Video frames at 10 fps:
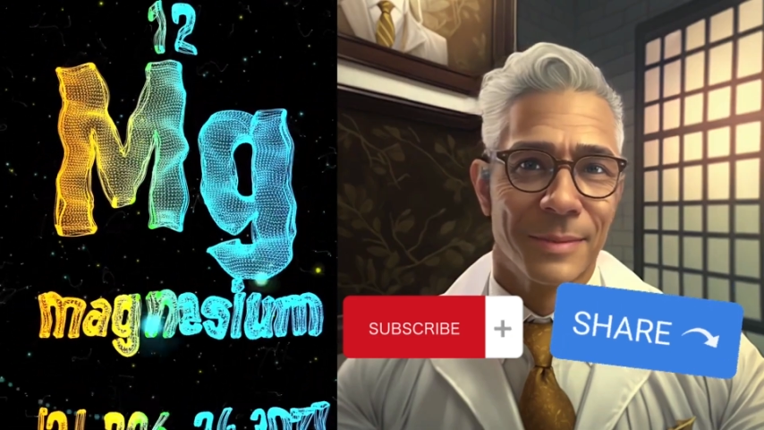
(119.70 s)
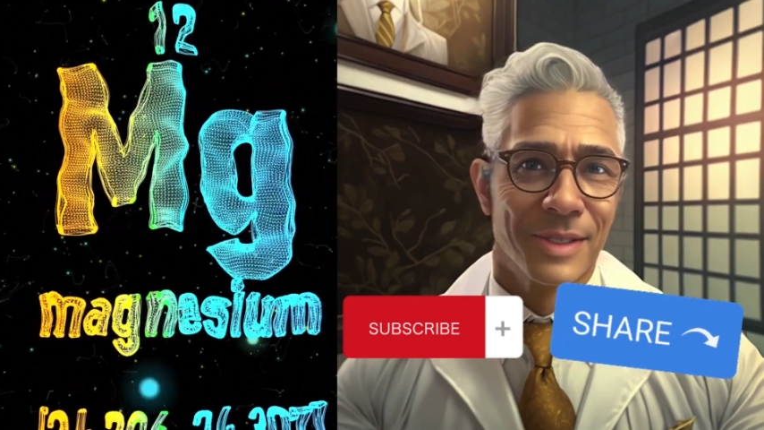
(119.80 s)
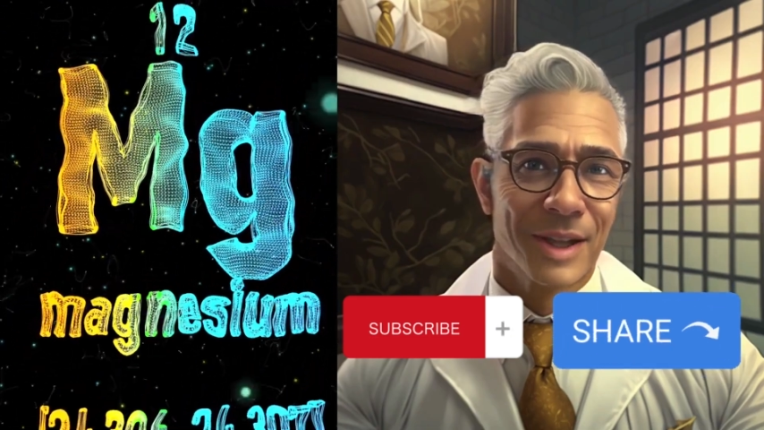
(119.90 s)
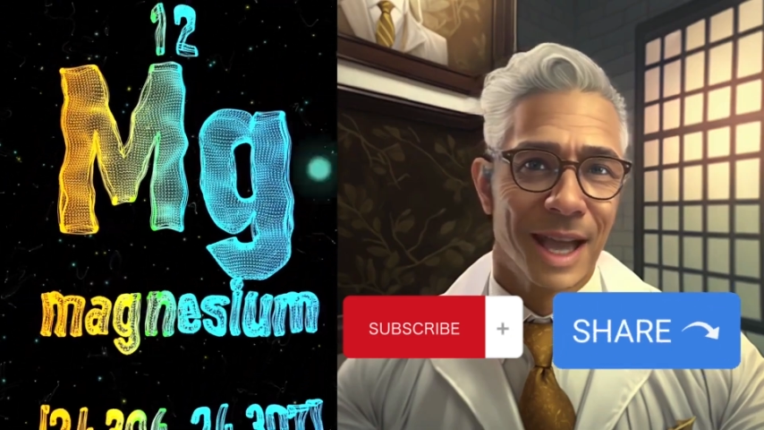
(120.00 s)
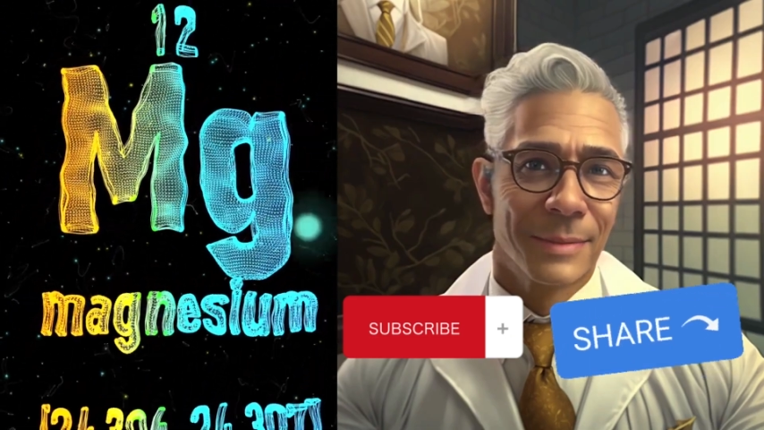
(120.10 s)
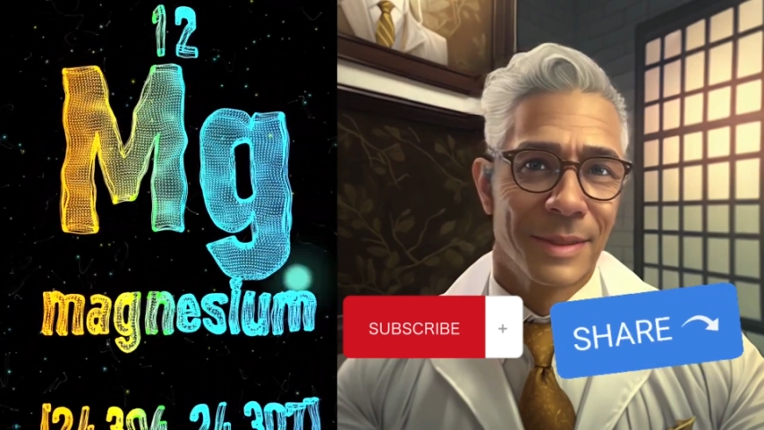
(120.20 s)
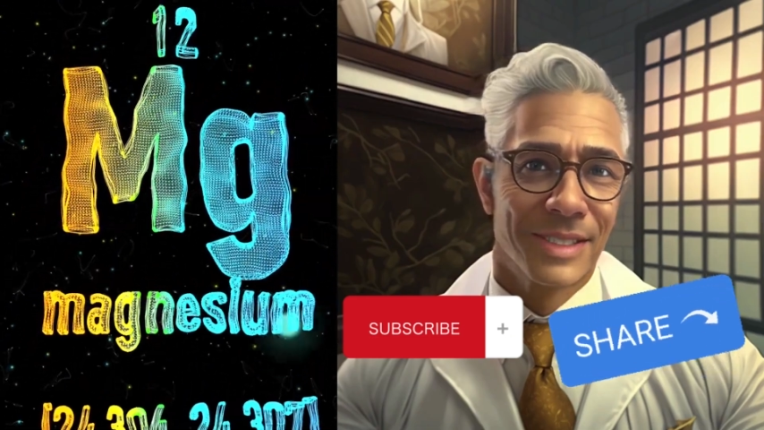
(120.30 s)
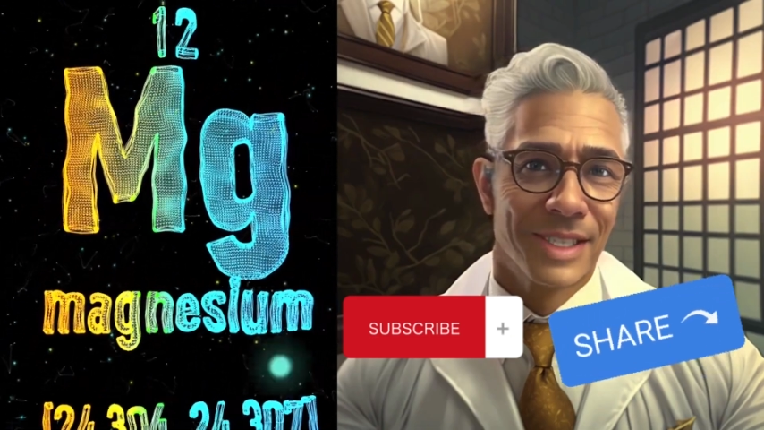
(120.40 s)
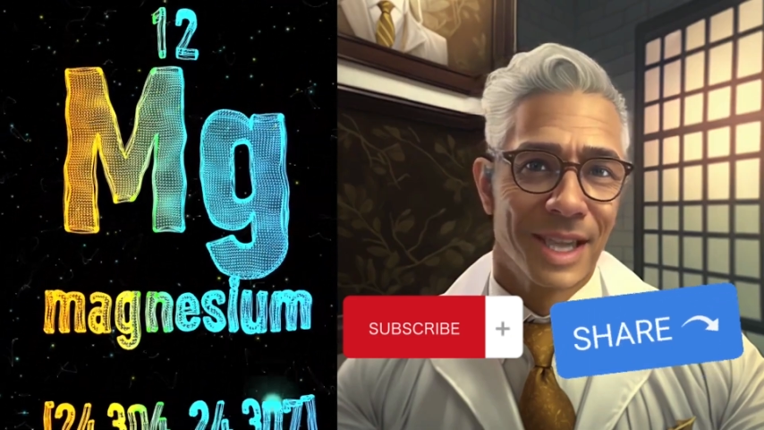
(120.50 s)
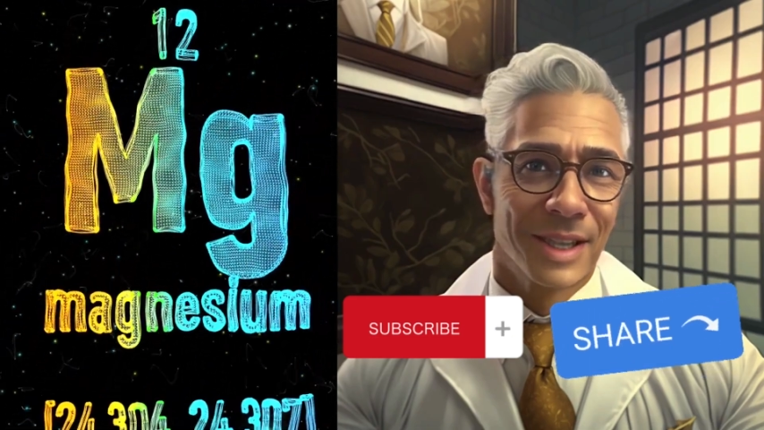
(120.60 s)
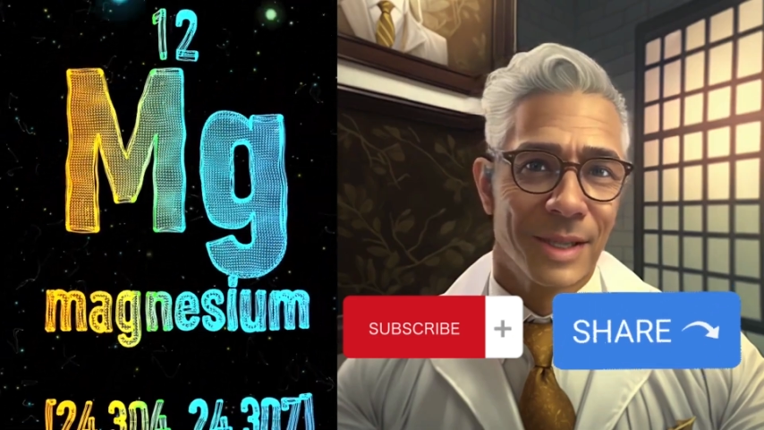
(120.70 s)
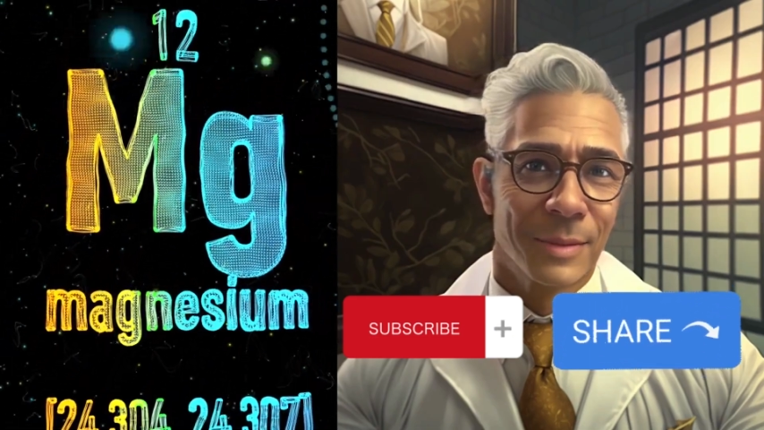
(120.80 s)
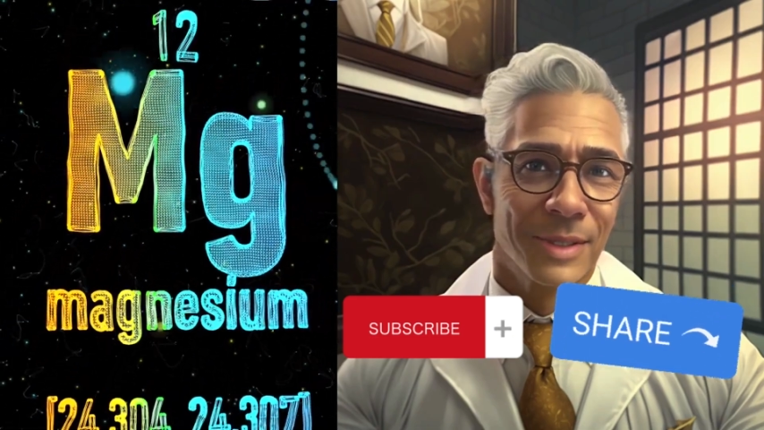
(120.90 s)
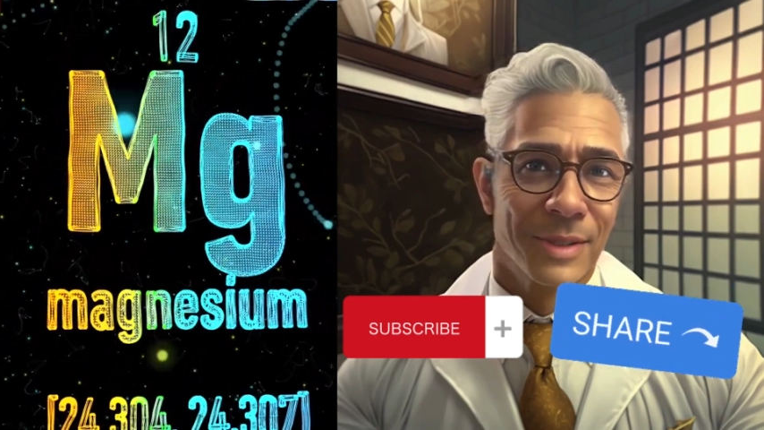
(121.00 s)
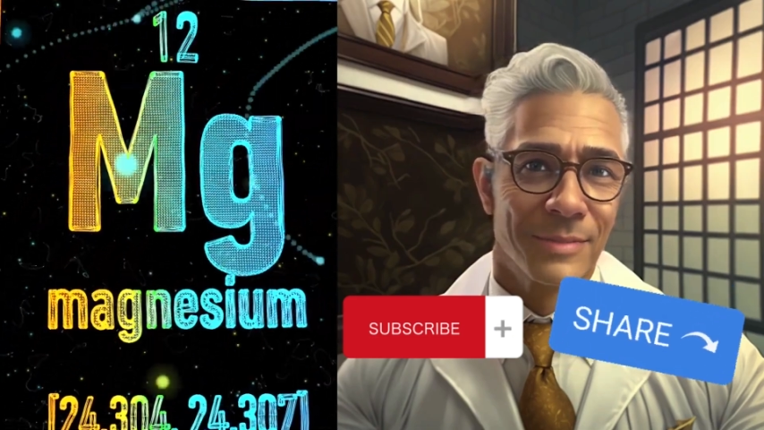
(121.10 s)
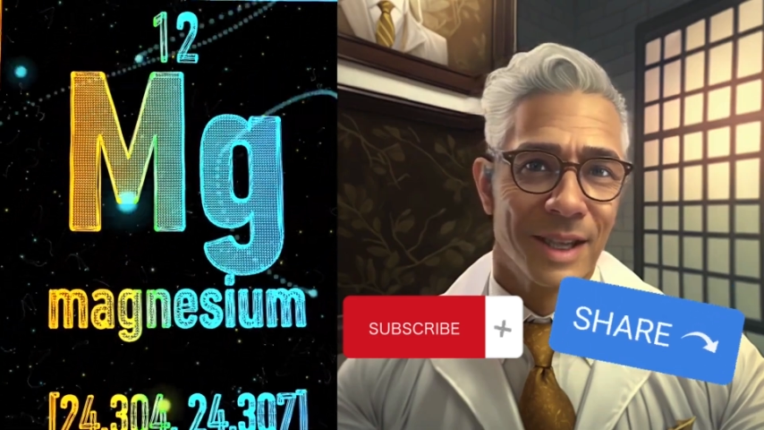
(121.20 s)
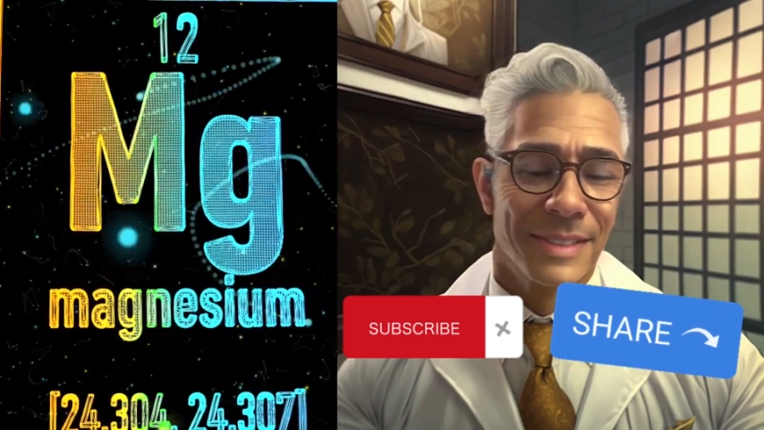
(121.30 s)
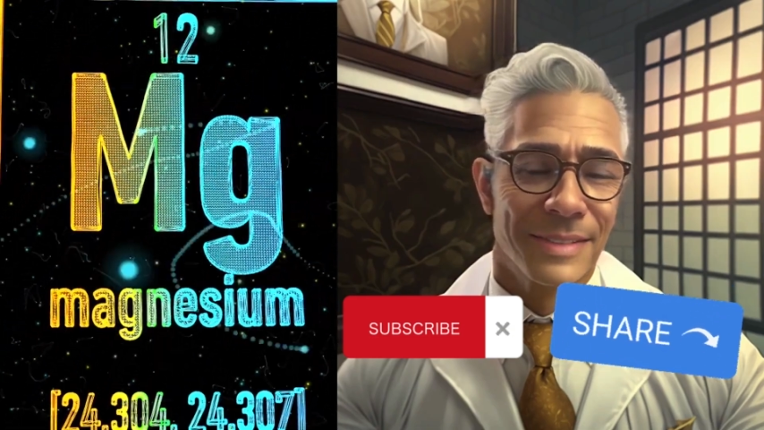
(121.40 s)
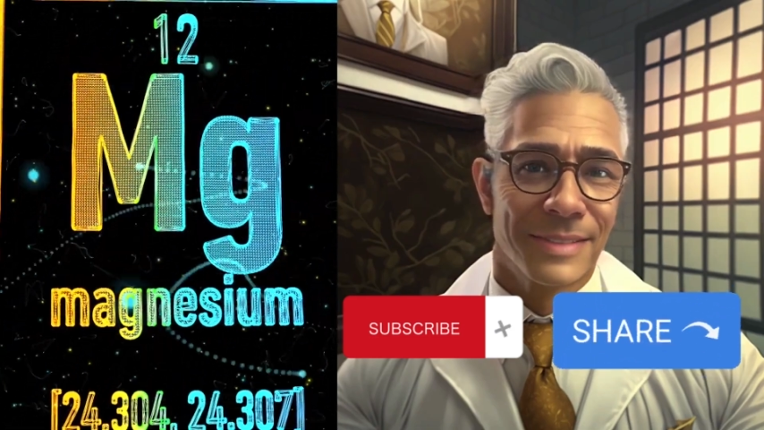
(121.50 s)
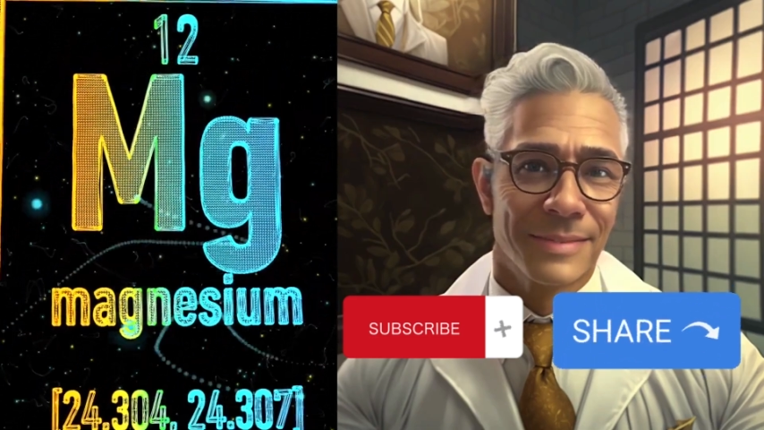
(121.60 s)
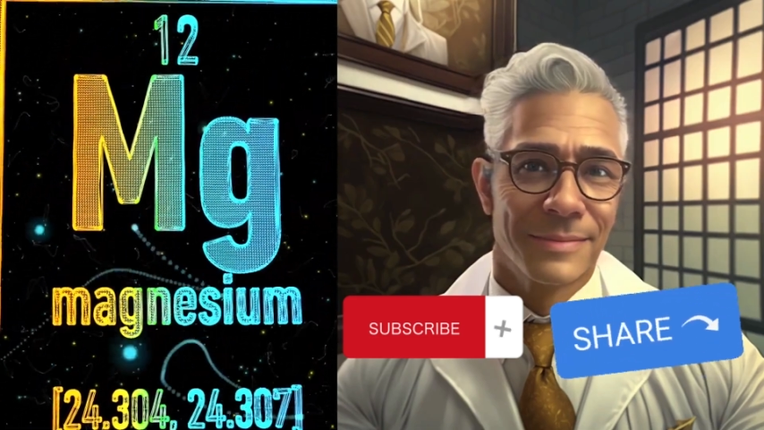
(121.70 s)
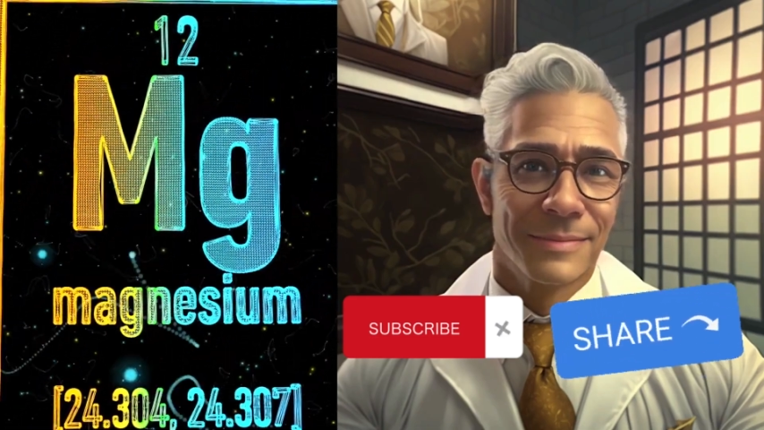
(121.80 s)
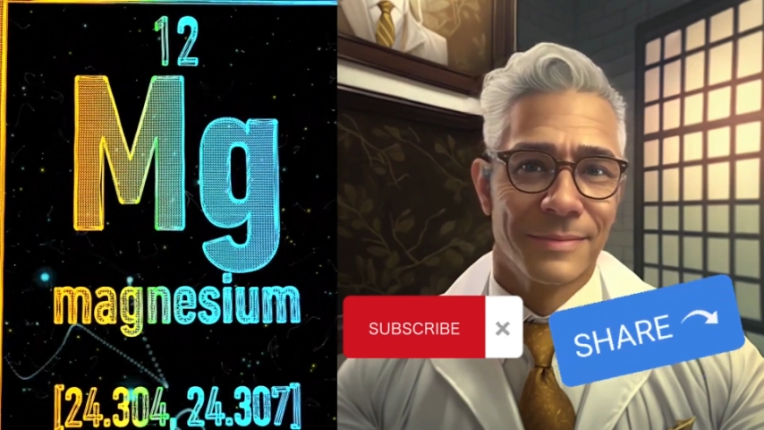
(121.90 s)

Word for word: subscribe and share it with your friends.